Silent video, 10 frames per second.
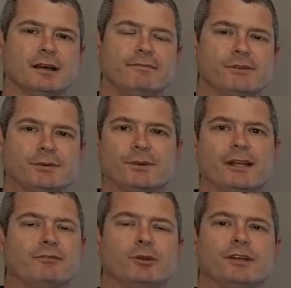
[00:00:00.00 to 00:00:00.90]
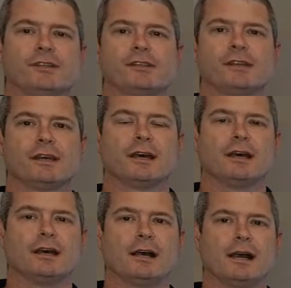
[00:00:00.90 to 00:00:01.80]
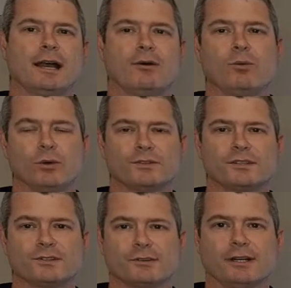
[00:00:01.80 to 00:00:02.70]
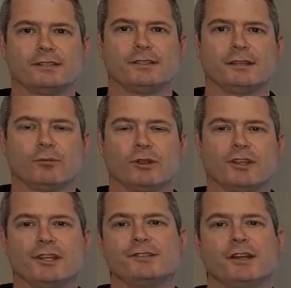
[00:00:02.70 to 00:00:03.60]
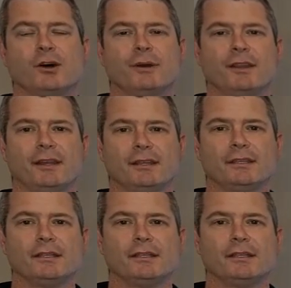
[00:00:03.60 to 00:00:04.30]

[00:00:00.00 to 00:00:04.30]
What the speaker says: First of all, we're going to have a look at how a wall is constructed and what you need to know about that.